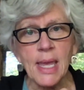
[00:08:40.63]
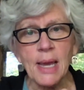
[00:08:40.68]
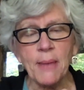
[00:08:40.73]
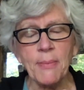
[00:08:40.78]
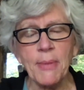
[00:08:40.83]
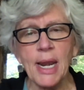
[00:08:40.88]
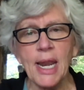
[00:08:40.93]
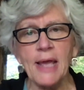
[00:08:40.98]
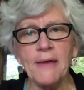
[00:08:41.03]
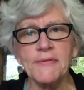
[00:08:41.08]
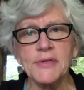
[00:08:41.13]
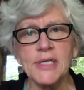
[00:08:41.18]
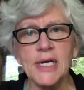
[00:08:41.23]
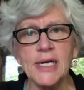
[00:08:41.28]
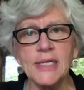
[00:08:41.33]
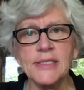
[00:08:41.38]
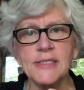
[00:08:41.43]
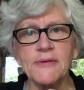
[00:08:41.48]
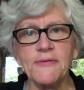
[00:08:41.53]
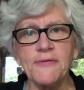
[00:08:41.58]
I'm going to have
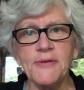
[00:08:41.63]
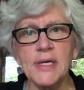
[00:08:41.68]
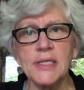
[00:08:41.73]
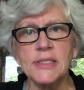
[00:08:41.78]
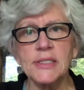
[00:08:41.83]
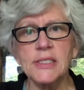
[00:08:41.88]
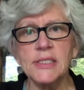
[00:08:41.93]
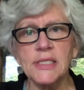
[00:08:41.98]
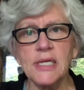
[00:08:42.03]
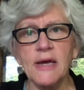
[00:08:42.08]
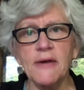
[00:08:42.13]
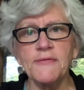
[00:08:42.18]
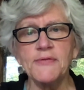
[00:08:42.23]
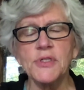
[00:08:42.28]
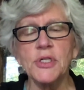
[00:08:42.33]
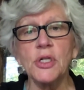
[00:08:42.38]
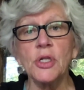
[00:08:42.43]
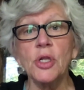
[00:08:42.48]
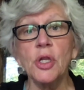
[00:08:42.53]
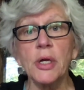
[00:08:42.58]
tons of fun stuff
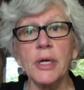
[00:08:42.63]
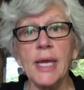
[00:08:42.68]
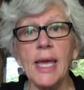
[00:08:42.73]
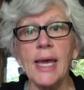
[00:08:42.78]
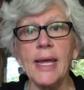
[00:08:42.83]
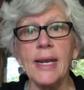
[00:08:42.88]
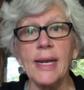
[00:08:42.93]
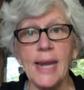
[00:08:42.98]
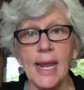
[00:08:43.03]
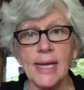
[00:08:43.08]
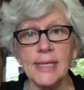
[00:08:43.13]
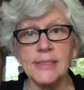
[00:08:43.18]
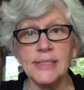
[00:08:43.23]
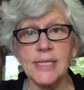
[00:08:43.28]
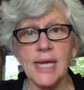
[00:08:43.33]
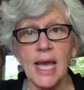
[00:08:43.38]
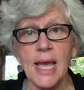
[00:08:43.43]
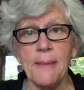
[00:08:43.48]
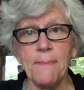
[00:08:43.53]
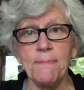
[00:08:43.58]
to look at next
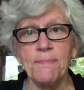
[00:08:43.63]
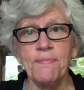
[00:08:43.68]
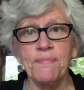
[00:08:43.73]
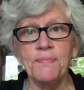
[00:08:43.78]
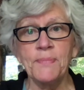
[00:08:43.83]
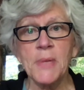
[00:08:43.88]
time.